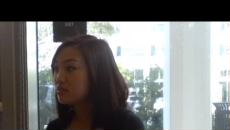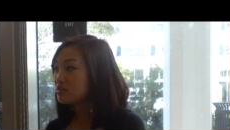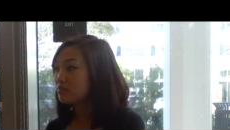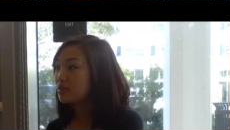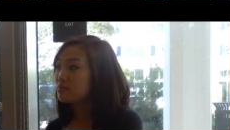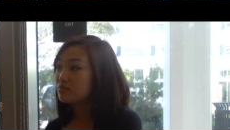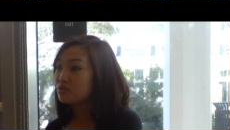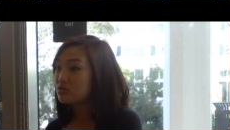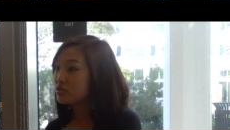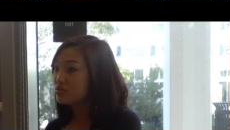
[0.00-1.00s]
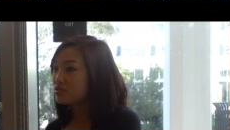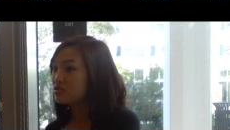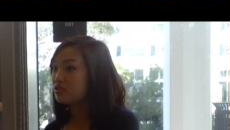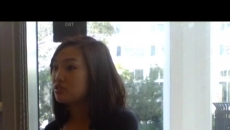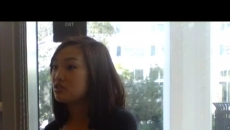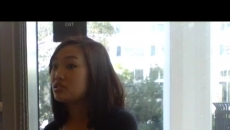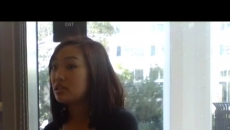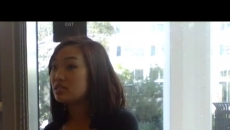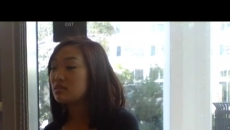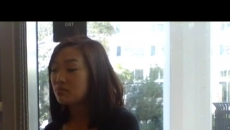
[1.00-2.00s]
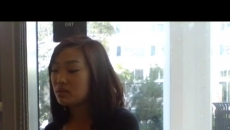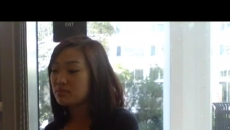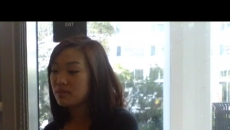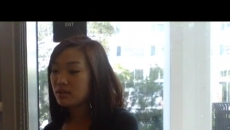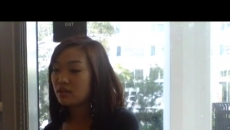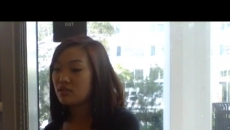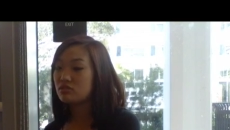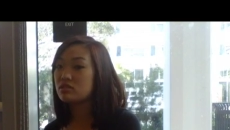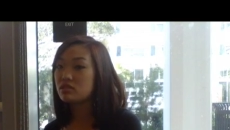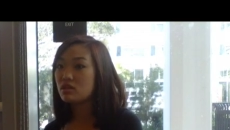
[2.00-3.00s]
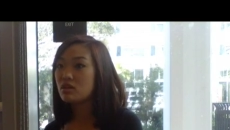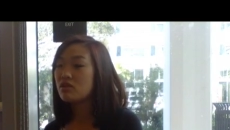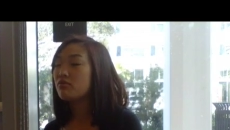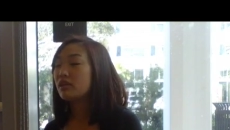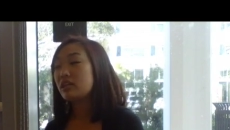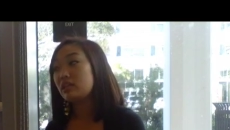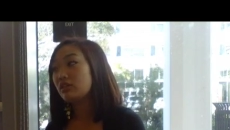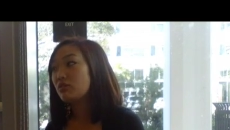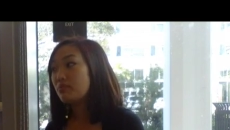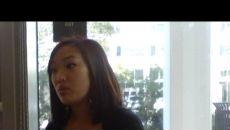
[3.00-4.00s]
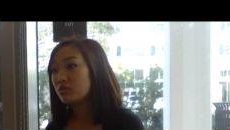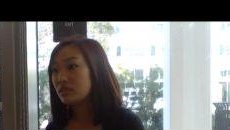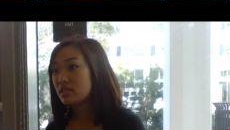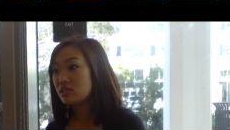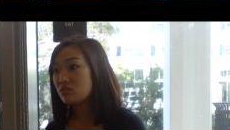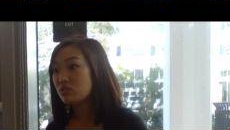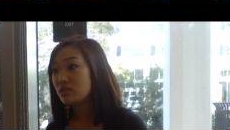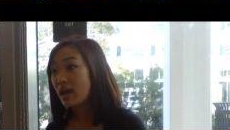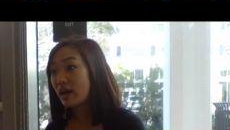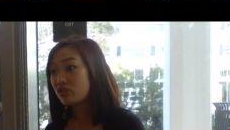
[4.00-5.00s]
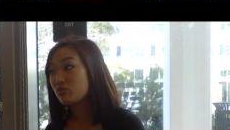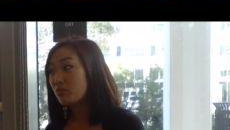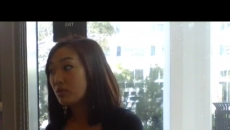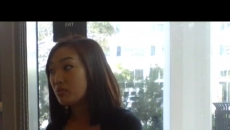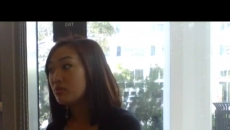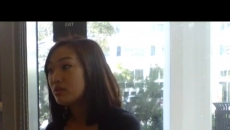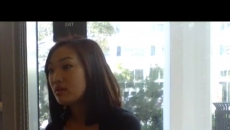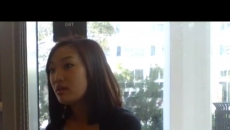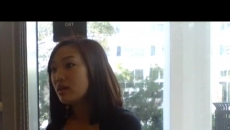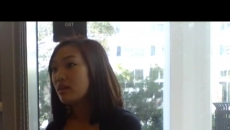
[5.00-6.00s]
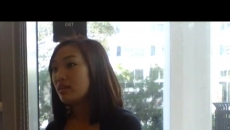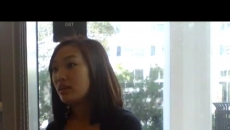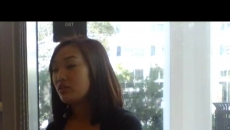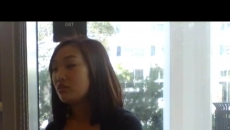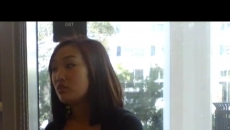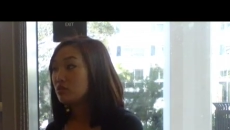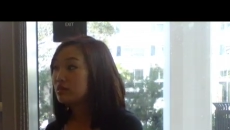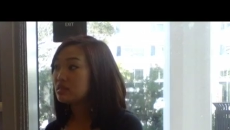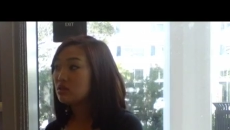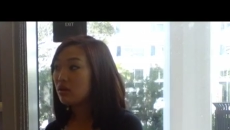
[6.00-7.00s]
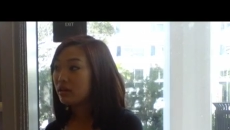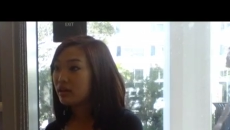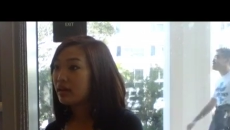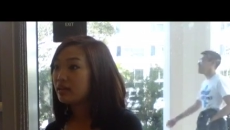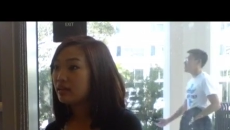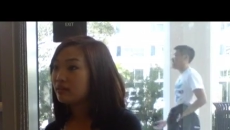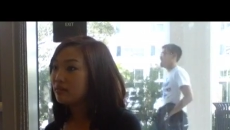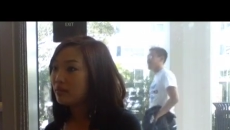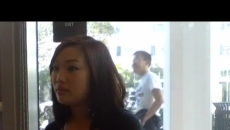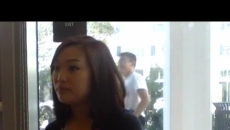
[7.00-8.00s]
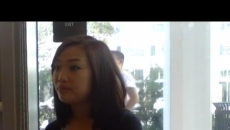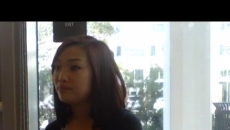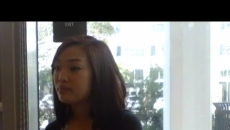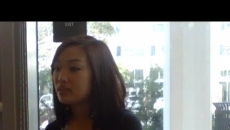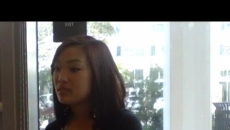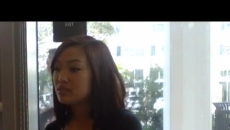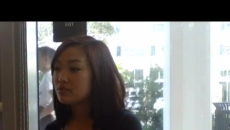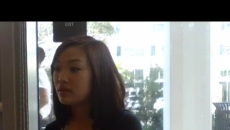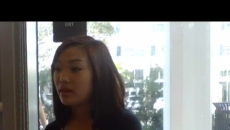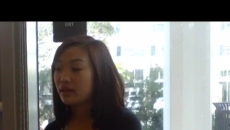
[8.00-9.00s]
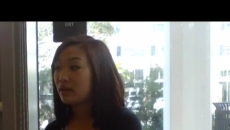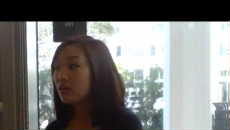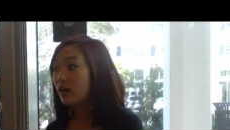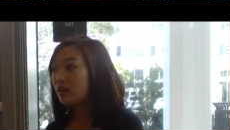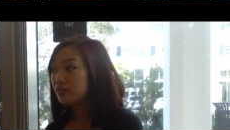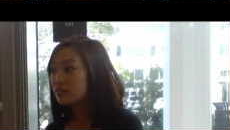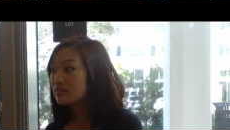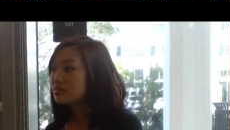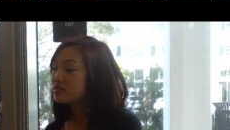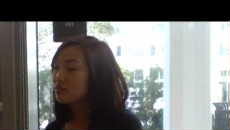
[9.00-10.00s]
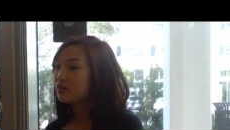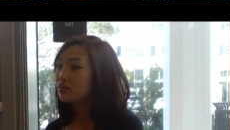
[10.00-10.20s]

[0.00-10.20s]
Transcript: sometimes it was a treacherous journey just to get to the meetup spot, and then there's this rickety little boat that takes you to the actual boat, and then you're doing this all at night because you can't get caught. So